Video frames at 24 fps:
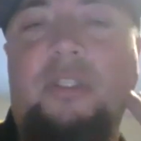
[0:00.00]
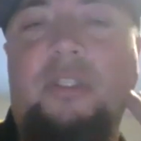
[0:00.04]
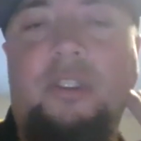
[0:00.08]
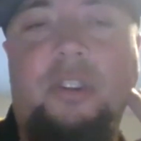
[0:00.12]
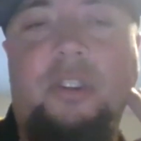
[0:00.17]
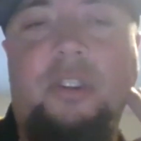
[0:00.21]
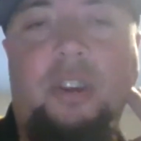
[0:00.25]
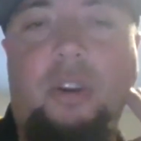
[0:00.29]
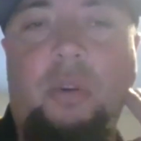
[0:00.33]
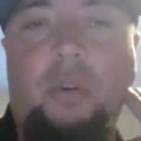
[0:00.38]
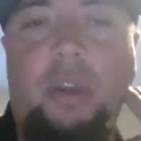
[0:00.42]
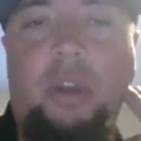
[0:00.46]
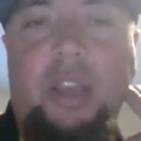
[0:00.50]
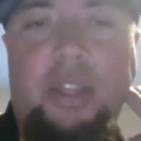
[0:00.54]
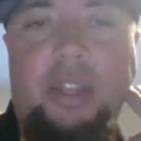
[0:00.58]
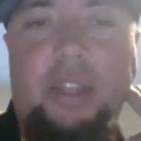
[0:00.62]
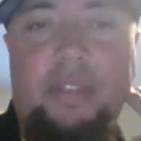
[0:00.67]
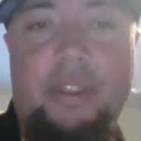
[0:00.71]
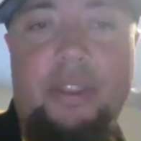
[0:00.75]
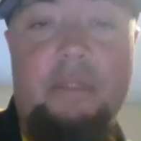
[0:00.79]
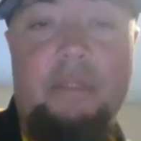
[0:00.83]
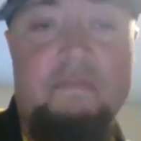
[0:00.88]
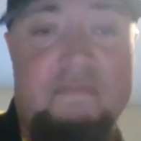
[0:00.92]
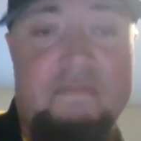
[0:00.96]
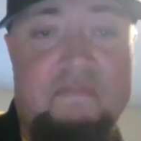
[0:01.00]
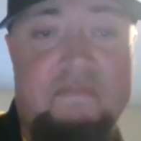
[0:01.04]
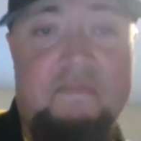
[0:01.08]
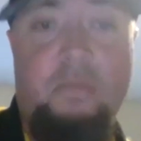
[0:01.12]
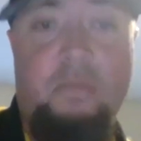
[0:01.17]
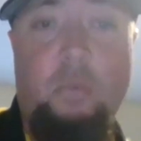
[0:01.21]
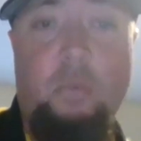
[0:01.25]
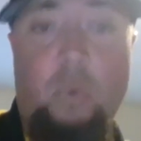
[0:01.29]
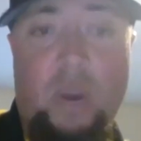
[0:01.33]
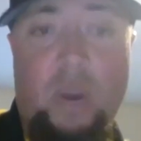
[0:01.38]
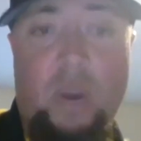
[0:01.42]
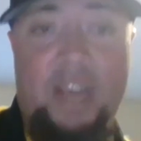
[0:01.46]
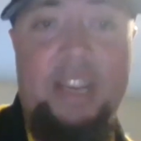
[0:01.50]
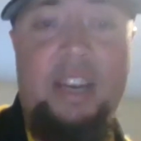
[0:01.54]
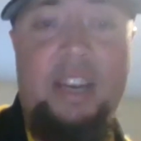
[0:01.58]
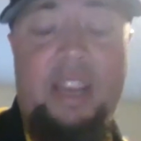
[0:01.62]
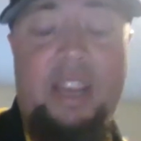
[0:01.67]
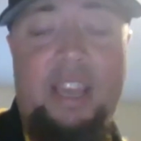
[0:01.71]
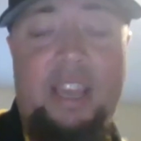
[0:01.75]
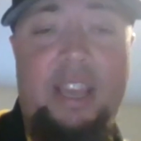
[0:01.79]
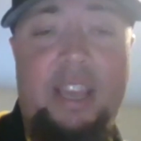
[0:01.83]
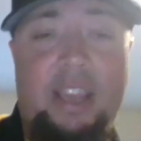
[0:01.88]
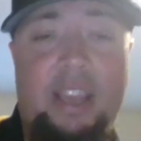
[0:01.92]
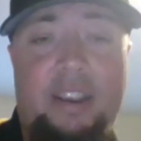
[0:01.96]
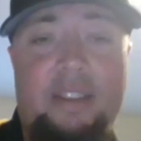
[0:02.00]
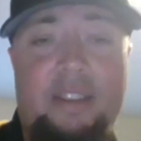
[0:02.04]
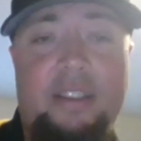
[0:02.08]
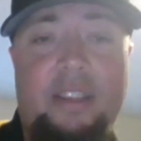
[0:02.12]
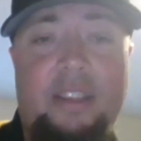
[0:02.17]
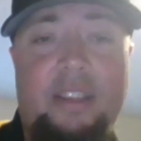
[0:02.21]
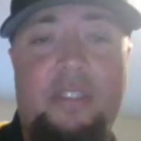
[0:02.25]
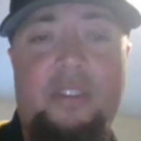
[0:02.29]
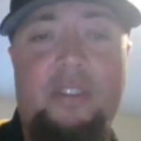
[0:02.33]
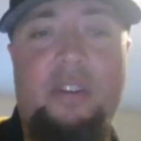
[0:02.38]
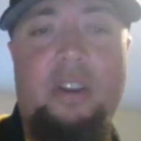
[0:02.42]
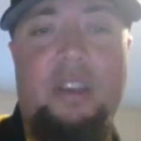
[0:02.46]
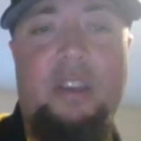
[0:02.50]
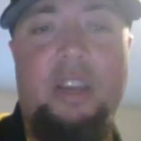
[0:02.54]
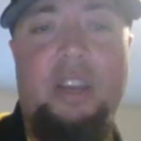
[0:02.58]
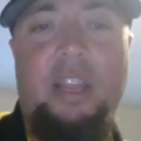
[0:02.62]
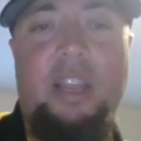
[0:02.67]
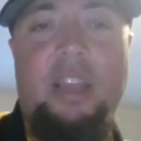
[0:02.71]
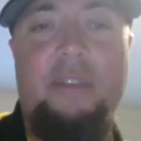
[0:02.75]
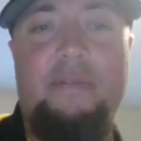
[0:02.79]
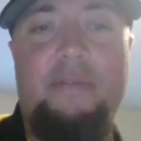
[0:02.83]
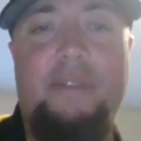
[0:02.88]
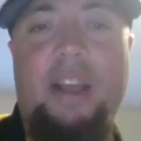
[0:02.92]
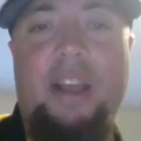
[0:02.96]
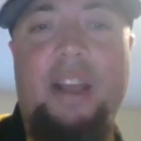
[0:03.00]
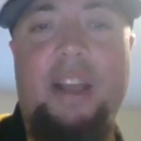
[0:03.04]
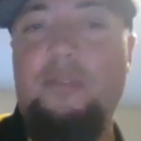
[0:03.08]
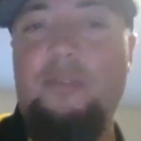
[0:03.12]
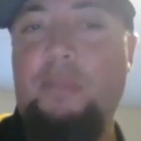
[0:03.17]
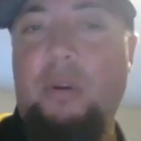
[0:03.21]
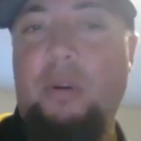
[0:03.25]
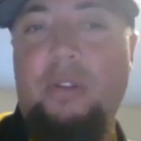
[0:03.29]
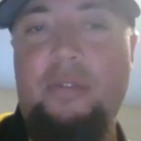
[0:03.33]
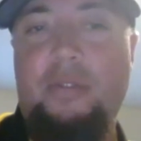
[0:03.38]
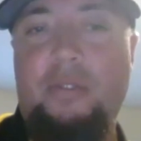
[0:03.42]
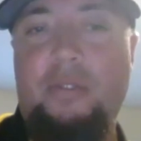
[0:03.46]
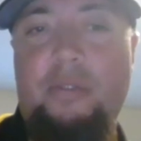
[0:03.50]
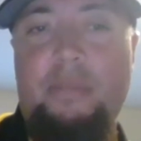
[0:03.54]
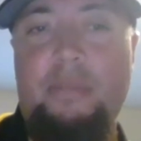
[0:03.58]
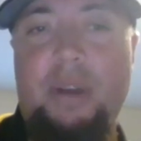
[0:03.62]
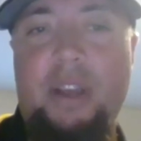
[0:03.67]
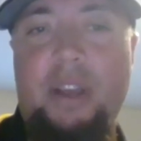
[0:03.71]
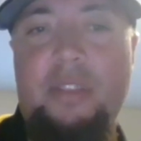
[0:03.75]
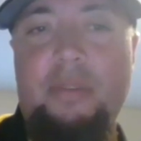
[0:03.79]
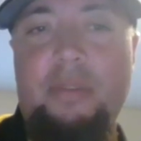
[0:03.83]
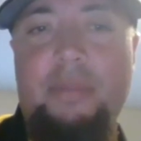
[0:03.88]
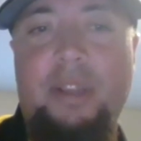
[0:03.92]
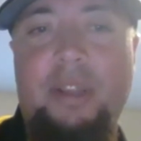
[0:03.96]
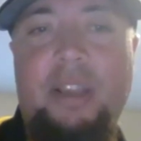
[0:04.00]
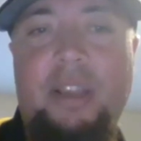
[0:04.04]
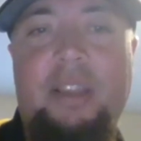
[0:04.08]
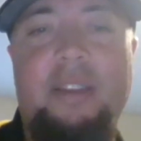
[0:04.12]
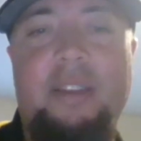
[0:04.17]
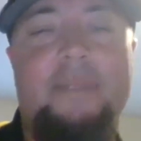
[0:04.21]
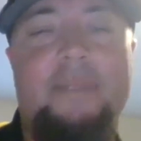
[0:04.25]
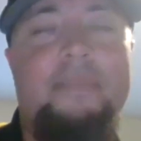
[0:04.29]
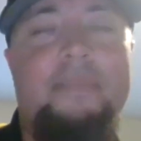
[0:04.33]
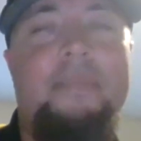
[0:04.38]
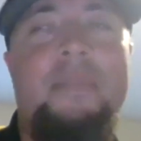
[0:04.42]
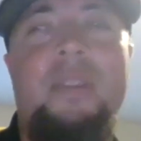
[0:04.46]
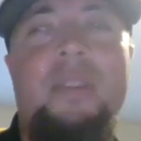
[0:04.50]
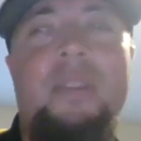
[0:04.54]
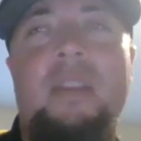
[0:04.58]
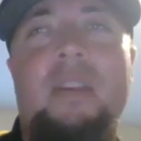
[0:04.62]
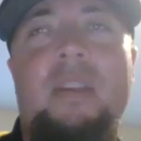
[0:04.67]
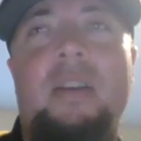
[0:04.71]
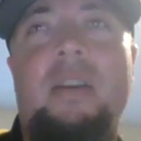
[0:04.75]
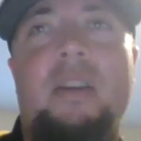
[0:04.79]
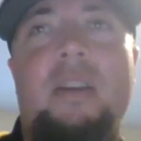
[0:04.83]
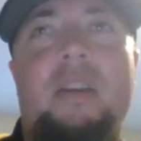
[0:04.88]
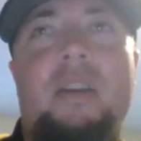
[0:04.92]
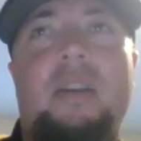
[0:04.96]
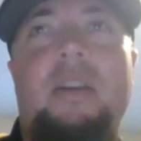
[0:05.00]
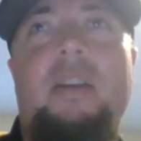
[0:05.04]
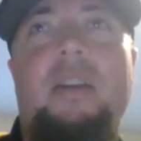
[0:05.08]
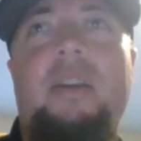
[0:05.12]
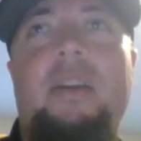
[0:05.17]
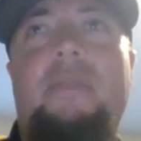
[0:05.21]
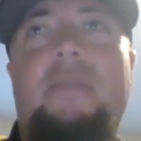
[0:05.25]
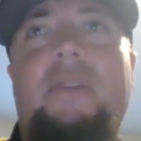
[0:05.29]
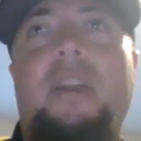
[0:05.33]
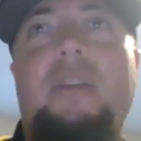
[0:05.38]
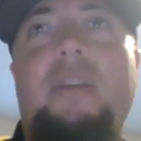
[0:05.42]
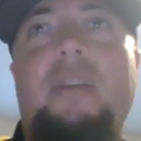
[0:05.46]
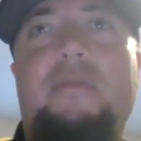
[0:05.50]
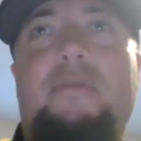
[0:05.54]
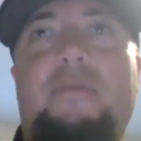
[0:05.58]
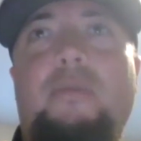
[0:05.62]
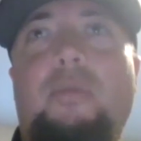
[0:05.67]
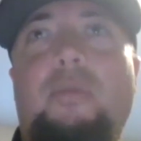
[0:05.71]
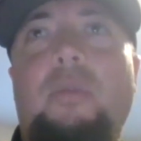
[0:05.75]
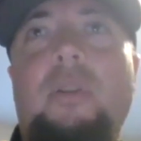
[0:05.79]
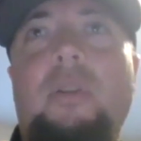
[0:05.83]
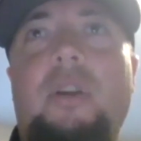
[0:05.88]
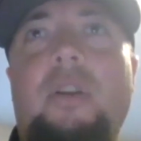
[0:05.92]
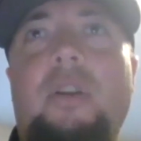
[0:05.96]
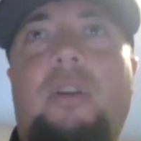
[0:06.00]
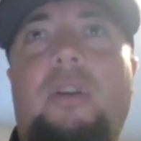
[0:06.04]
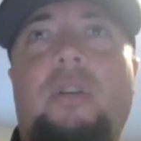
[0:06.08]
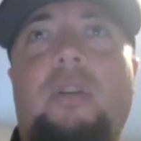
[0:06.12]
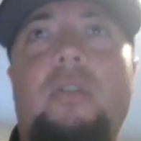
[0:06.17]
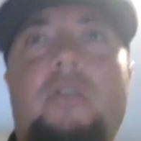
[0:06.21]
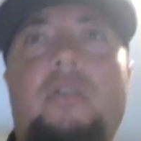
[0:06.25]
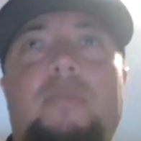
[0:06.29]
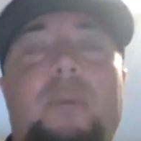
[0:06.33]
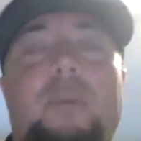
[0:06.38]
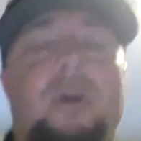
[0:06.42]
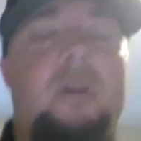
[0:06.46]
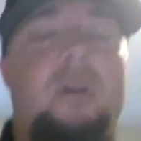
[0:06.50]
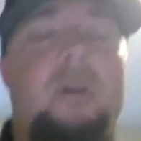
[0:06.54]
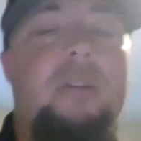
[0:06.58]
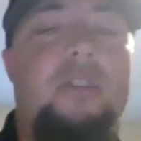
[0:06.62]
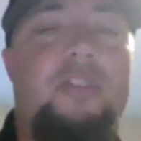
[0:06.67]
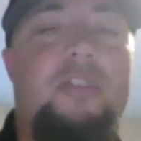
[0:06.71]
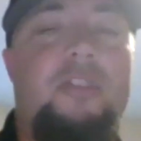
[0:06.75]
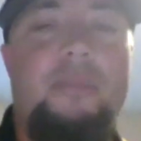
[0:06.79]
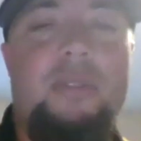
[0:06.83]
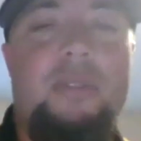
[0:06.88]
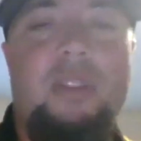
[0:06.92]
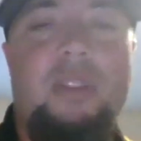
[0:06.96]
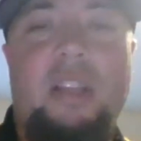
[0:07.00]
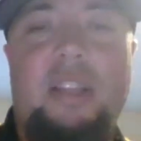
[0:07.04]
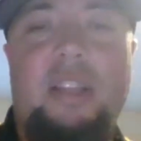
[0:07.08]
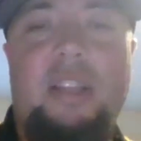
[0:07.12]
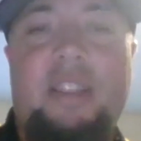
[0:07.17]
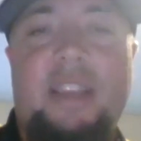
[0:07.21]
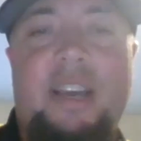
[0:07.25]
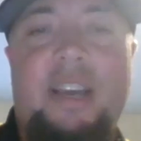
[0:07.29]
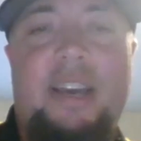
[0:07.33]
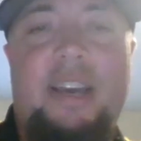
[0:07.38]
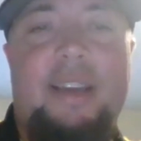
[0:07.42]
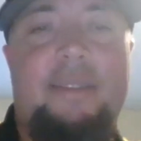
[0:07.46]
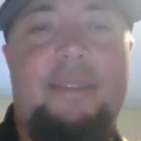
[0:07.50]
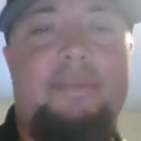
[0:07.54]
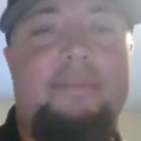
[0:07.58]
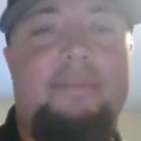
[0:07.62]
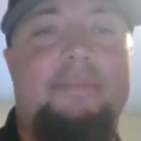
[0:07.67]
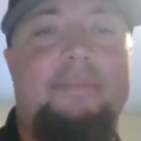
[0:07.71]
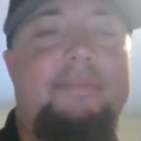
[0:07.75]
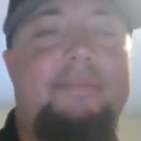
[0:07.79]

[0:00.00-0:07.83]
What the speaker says: their turn to go hit, they're ready to hit and they're not going to get fastball thrown by them. Like if they get fooled on a curveball or something like that,